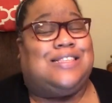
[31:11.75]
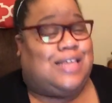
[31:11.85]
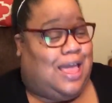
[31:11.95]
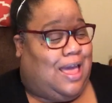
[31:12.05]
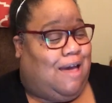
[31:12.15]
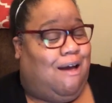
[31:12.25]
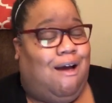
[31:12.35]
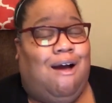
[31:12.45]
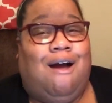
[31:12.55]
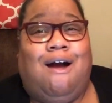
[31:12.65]
said,
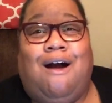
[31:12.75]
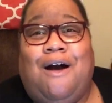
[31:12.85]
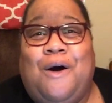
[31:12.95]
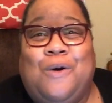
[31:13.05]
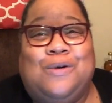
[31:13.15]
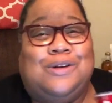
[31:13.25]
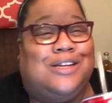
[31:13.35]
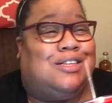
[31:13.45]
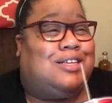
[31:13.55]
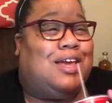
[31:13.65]
Oh, the
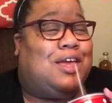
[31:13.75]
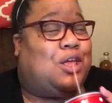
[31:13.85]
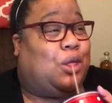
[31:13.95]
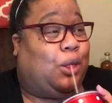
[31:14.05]
tea